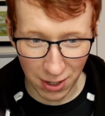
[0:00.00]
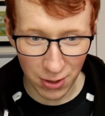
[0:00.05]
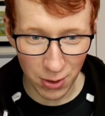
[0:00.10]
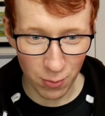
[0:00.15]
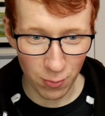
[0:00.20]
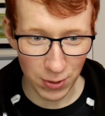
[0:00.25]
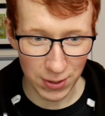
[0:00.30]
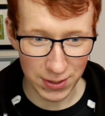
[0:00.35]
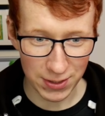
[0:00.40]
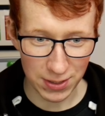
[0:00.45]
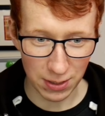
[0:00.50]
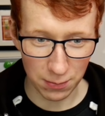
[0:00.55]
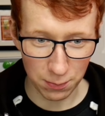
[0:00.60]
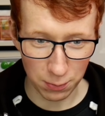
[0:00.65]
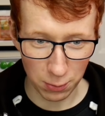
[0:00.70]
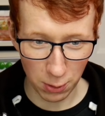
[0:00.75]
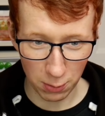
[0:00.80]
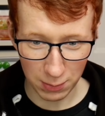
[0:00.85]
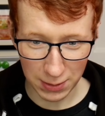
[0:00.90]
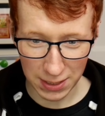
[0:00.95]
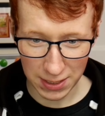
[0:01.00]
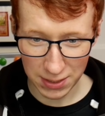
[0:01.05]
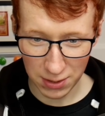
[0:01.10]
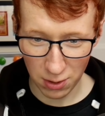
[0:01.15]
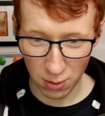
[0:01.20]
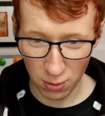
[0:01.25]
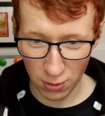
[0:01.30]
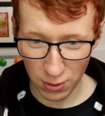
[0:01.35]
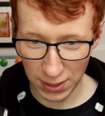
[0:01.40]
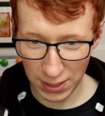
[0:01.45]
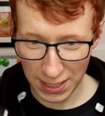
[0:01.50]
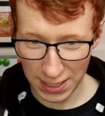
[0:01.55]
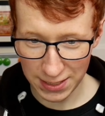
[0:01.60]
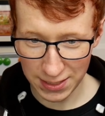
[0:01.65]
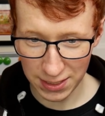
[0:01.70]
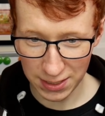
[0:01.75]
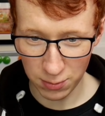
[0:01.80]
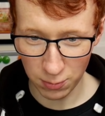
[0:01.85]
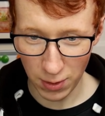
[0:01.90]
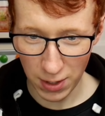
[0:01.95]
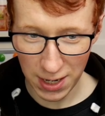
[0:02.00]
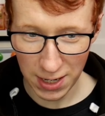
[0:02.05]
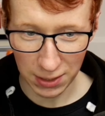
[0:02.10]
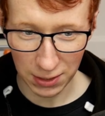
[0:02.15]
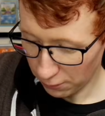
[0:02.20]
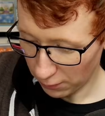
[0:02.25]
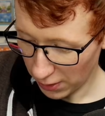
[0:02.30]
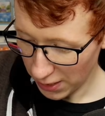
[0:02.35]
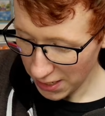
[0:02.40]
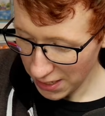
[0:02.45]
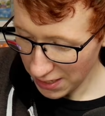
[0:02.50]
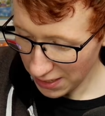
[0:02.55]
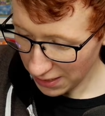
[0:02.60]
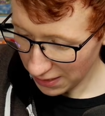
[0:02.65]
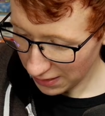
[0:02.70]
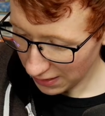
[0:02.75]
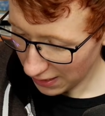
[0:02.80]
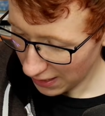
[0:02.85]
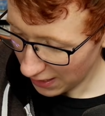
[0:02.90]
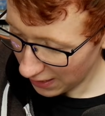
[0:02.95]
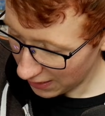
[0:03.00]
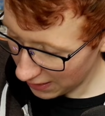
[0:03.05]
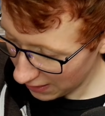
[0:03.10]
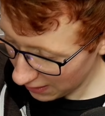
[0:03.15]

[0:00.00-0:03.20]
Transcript: other ones are probably as organized as well, right? Like,